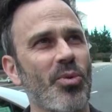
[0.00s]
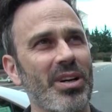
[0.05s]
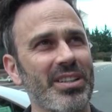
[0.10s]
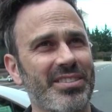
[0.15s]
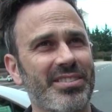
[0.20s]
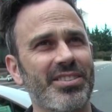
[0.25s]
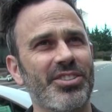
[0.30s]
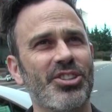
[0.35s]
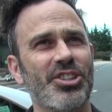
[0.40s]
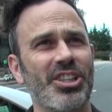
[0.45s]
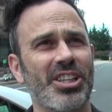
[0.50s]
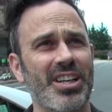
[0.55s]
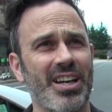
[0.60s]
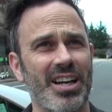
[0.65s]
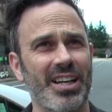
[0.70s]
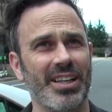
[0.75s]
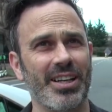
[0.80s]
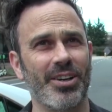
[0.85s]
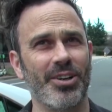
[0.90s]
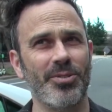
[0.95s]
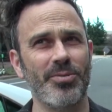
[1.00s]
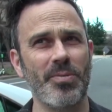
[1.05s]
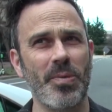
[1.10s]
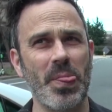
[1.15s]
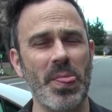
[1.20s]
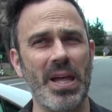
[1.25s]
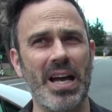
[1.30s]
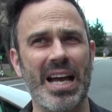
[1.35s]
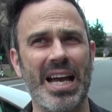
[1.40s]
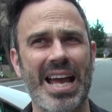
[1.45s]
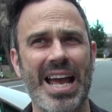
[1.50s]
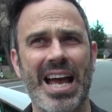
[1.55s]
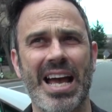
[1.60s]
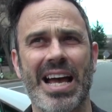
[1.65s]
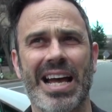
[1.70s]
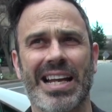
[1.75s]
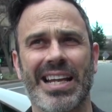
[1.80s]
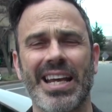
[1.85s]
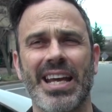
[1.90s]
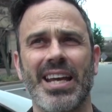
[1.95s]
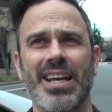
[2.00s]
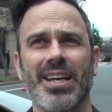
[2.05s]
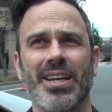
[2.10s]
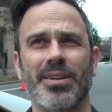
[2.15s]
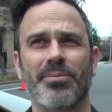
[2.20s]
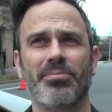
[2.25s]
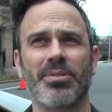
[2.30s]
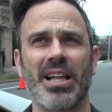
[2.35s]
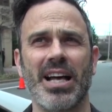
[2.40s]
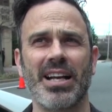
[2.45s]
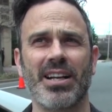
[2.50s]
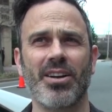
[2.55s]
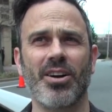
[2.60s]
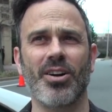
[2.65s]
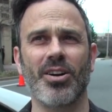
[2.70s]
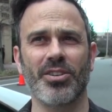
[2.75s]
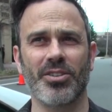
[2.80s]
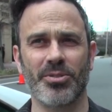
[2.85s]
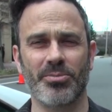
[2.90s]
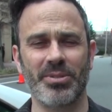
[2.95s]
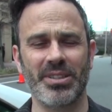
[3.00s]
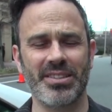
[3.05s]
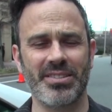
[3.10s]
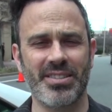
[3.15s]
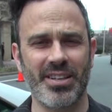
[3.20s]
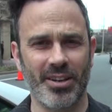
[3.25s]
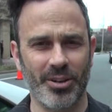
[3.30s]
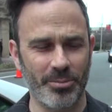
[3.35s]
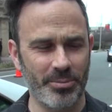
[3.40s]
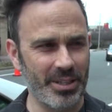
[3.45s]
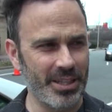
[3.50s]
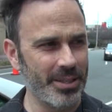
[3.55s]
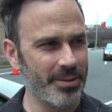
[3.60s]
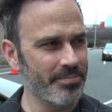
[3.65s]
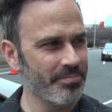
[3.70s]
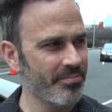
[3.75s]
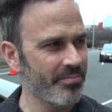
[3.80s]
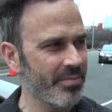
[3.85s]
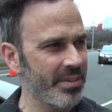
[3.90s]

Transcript: Once in Chicago, I had a black alderman tell me,